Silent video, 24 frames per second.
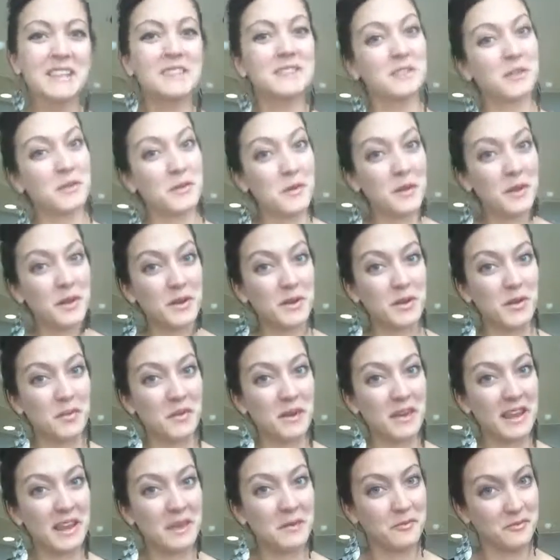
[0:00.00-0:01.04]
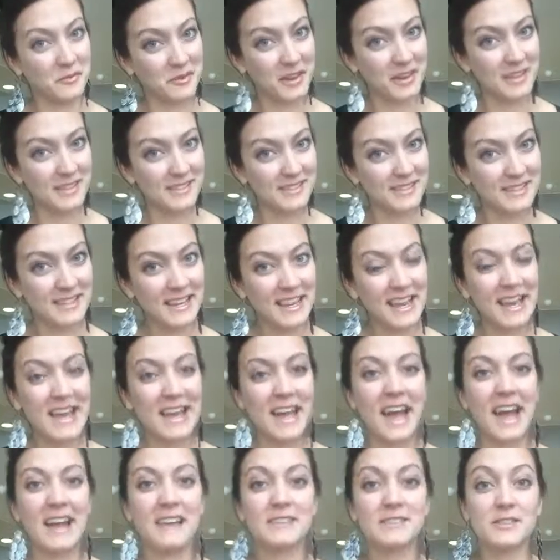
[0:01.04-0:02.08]
So you already know my name, Reese.
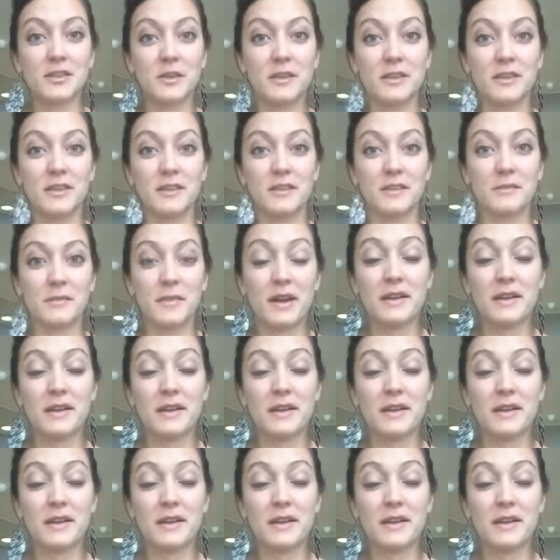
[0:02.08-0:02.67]
I started